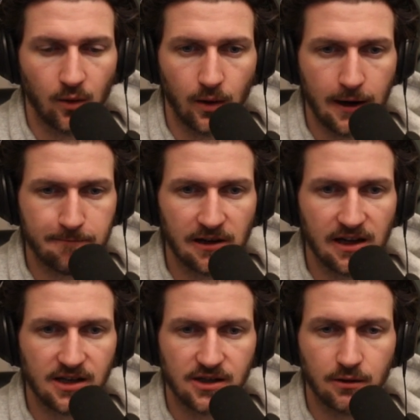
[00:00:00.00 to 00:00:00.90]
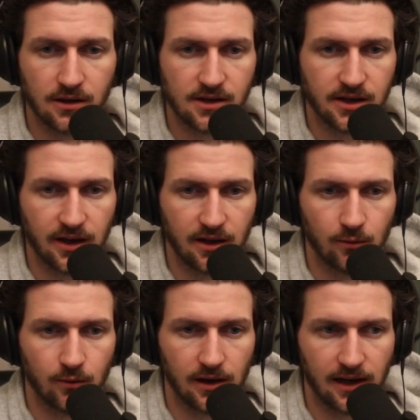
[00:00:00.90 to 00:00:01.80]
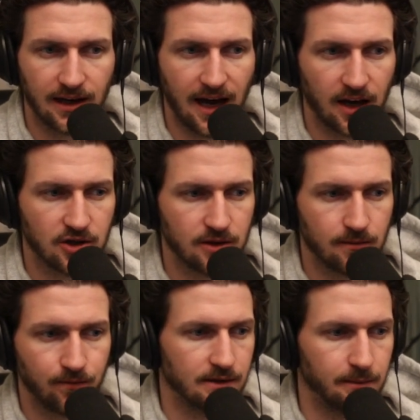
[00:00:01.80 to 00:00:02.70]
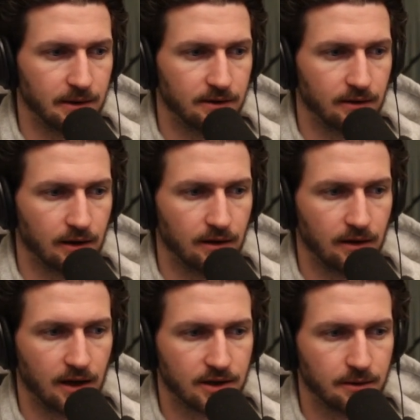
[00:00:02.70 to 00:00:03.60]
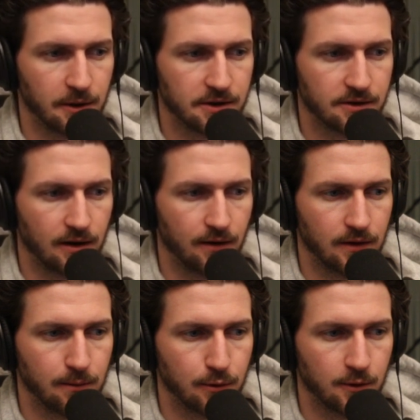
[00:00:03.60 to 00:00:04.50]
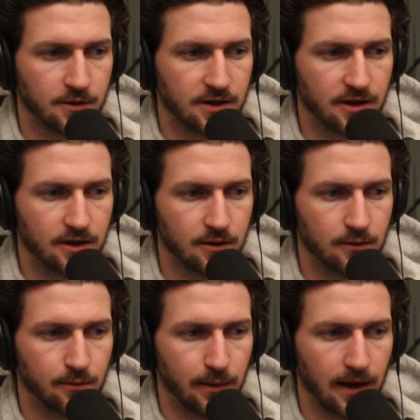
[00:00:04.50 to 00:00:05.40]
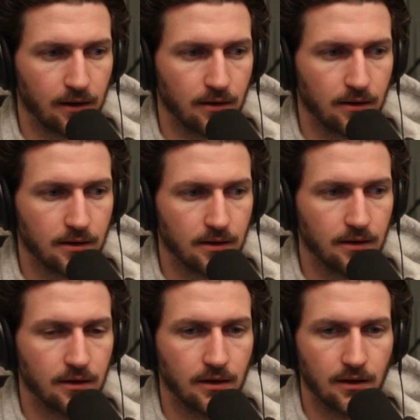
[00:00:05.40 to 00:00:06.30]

when I play this, you can see it really in action. So let me turn the Logic compressor off, the Pro C2 back on.